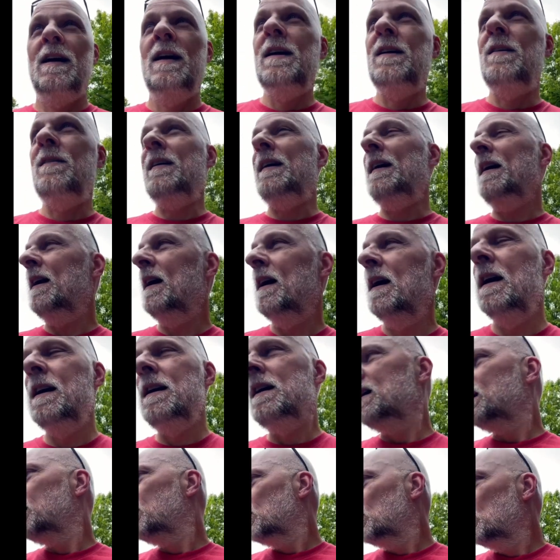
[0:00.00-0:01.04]
Right?
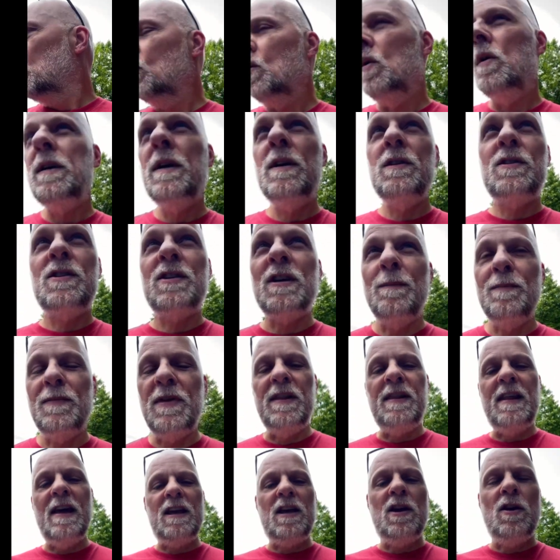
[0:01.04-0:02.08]
Well, here's something
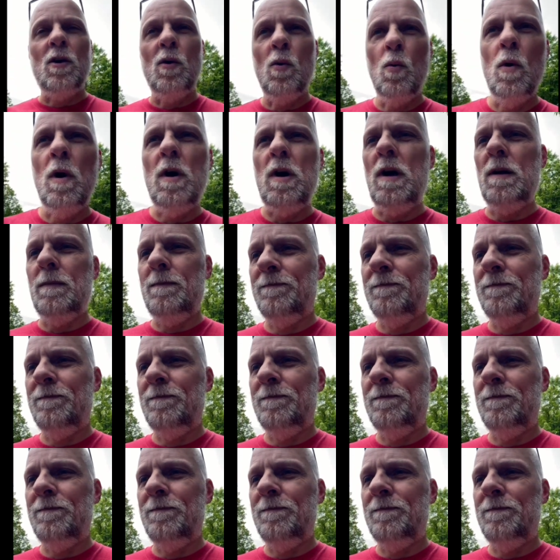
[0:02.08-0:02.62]
that you don't want,